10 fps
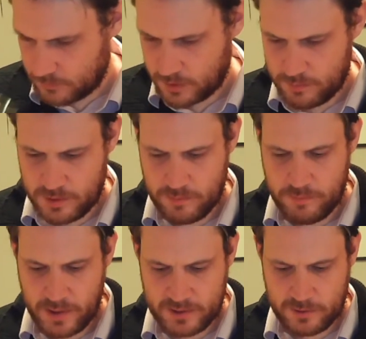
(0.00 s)
A bit of
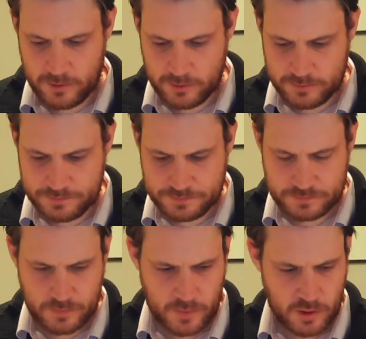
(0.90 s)
menthol,
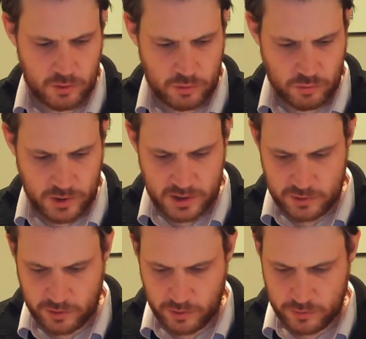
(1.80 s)

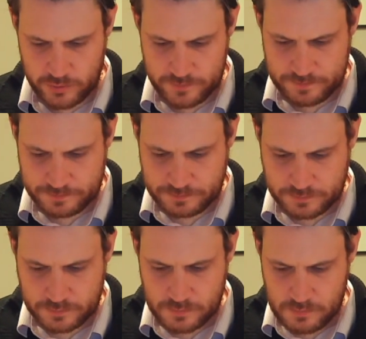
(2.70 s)
greenish oak,
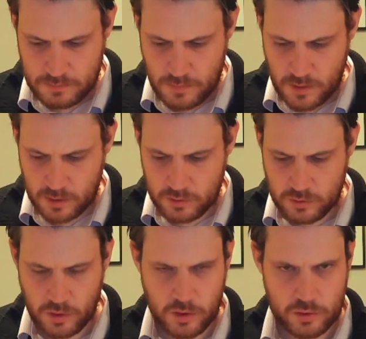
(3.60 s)

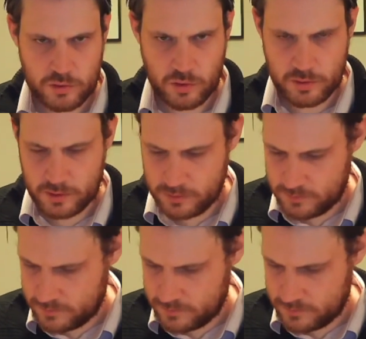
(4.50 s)
dark chocolate,